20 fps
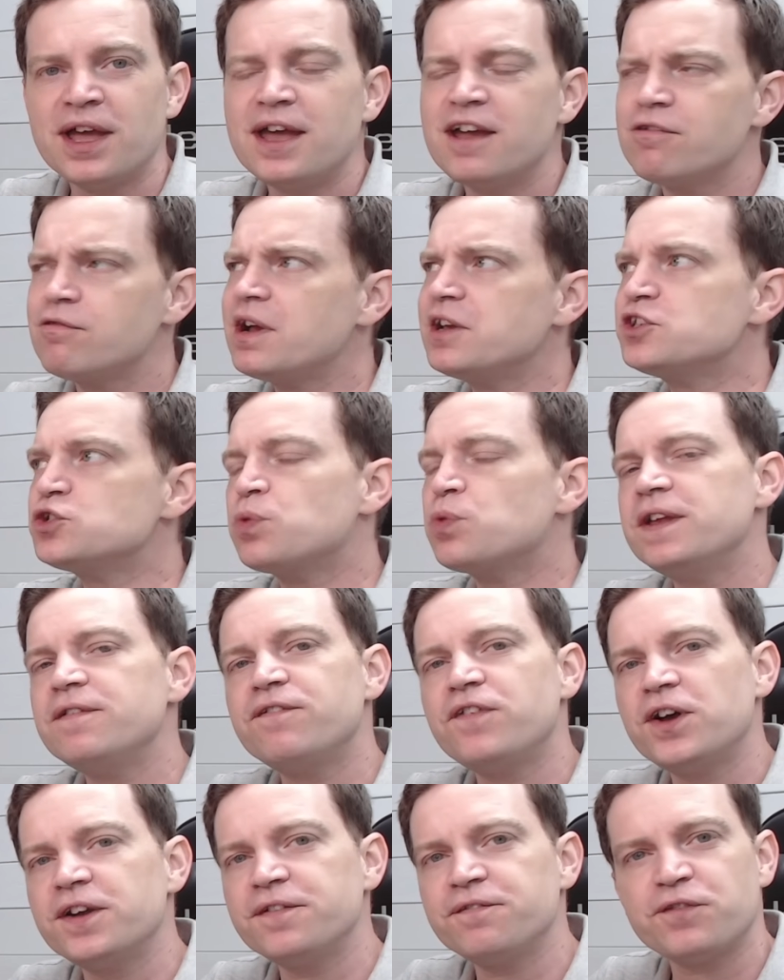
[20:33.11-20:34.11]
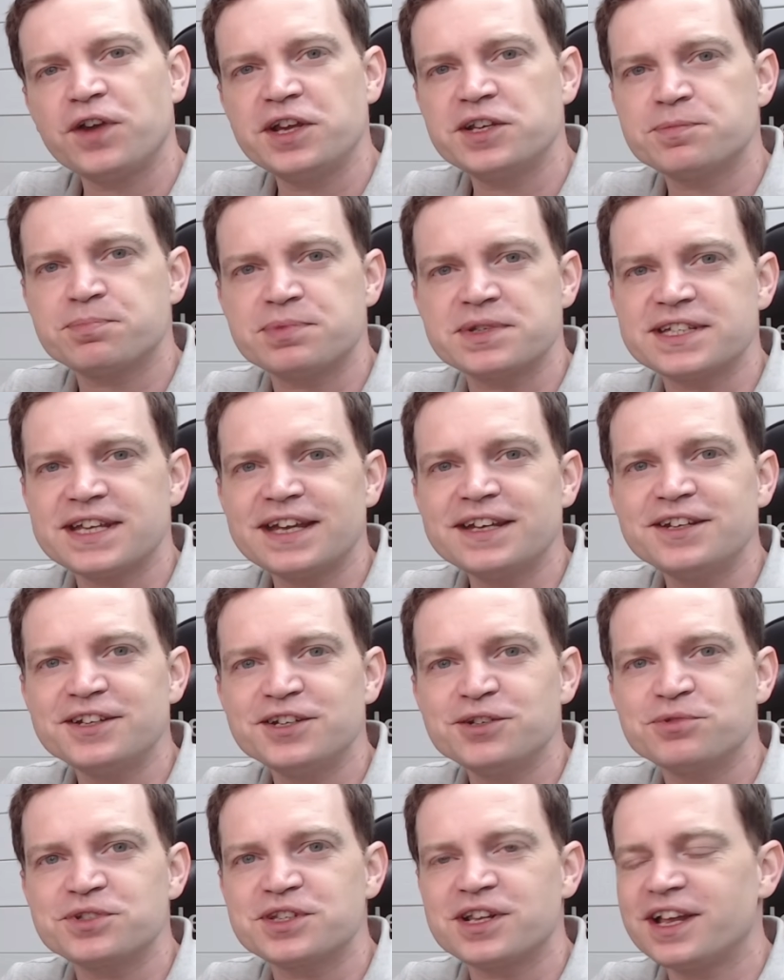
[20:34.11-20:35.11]
Around 25 frames per second
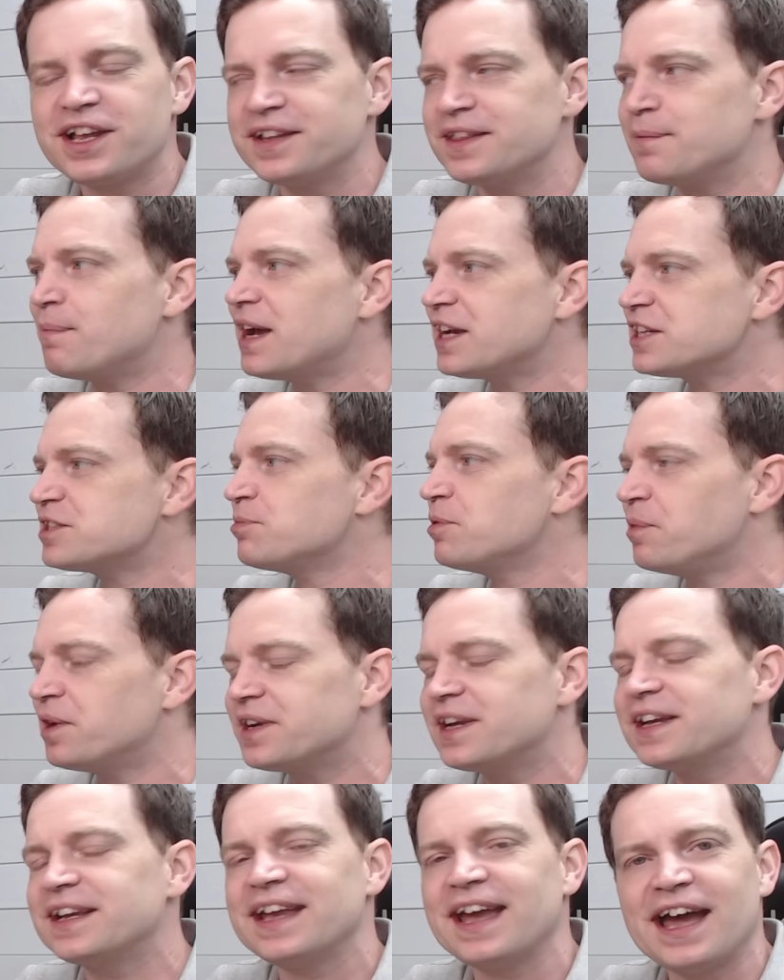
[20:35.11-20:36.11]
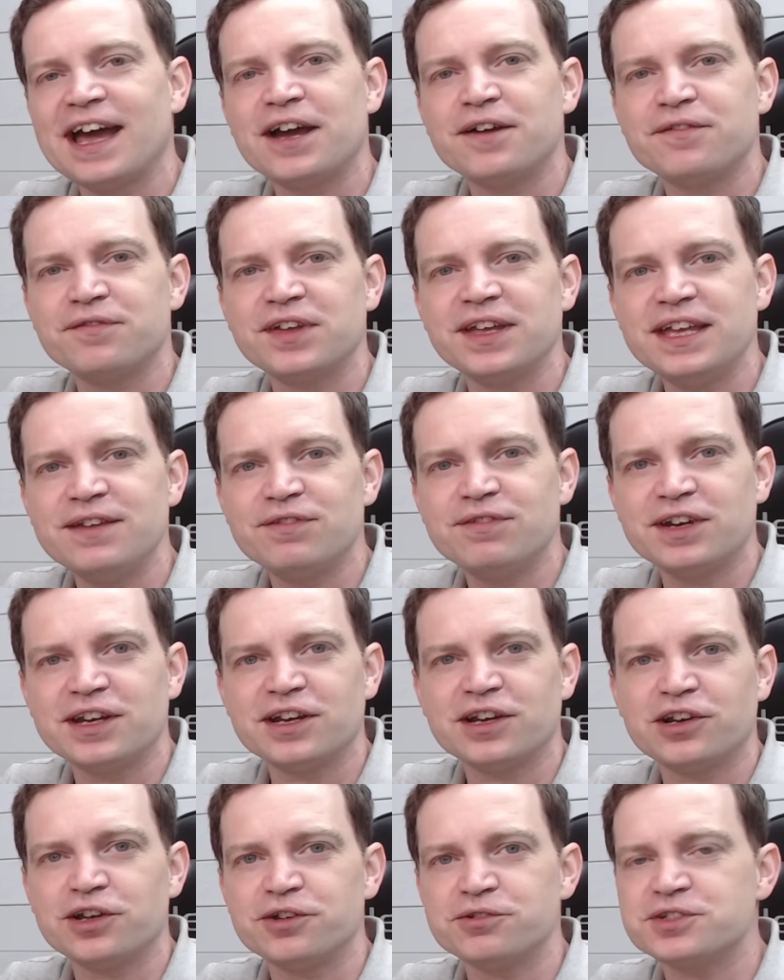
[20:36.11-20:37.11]
was like the maximum I could get out of it, even in a
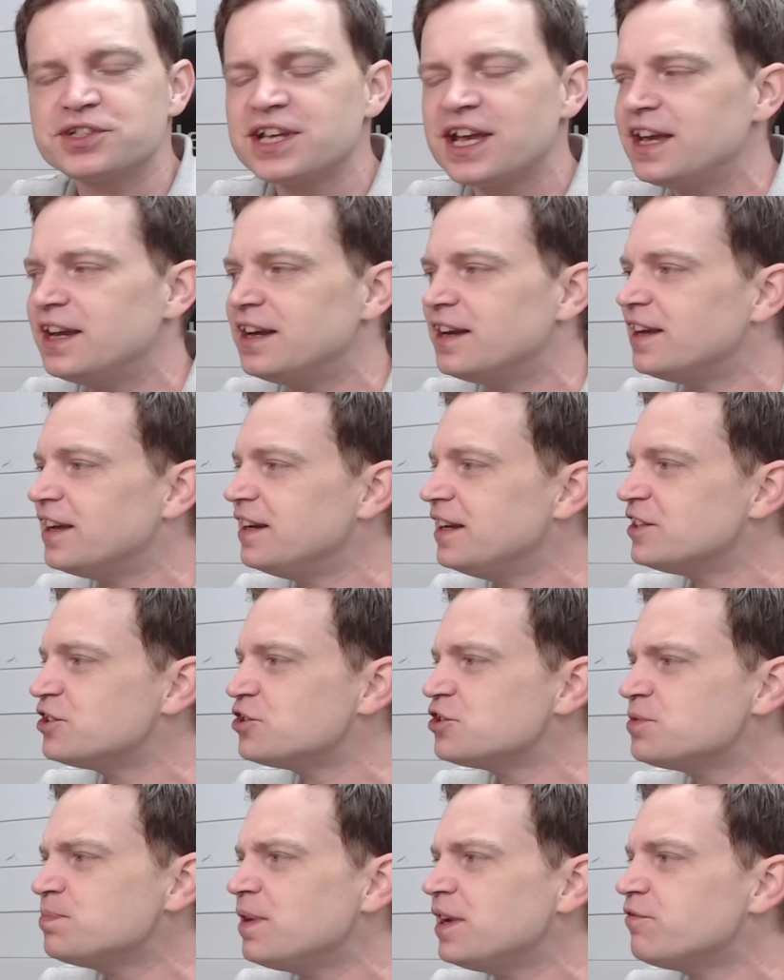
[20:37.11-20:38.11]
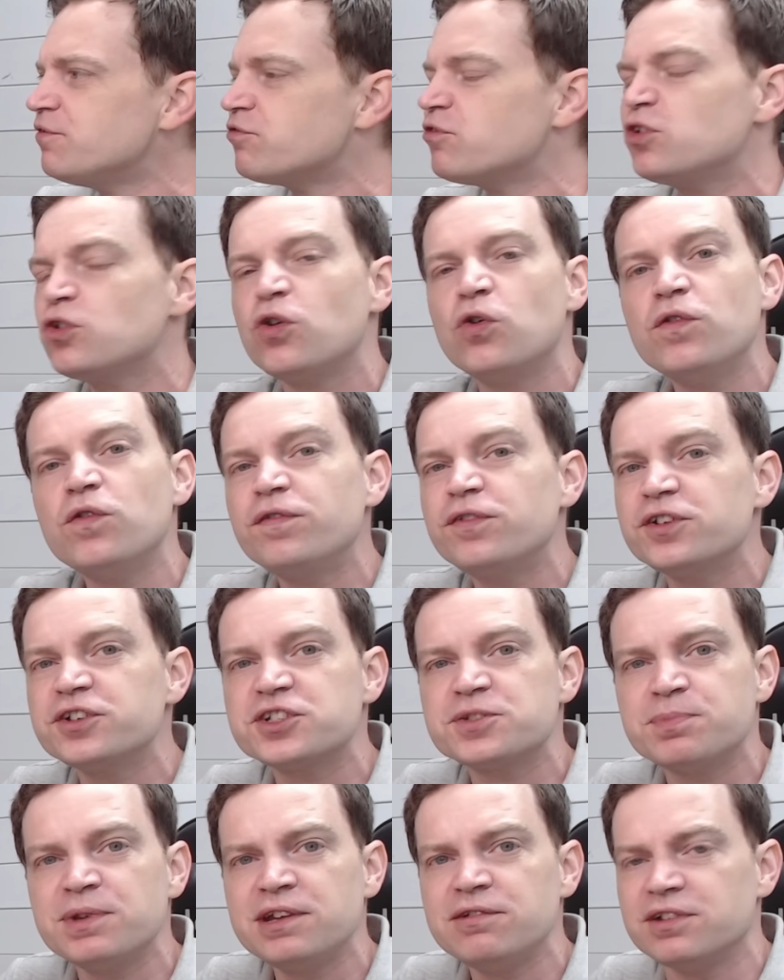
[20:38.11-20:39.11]
low setting, and it just made for an awful
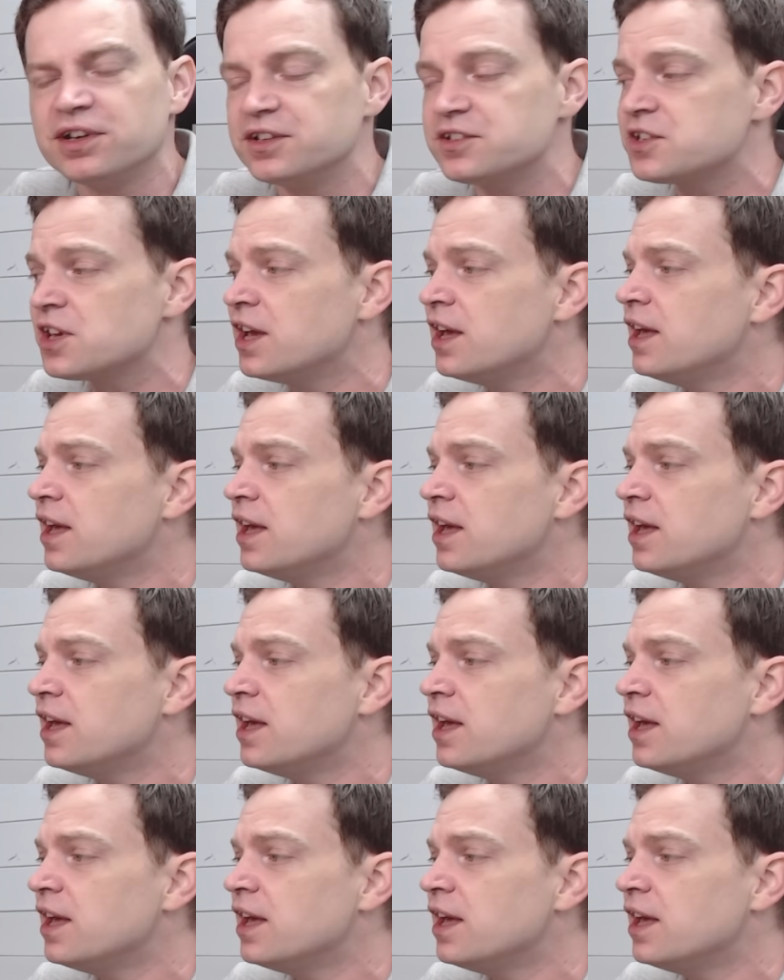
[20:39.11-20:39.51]
experience.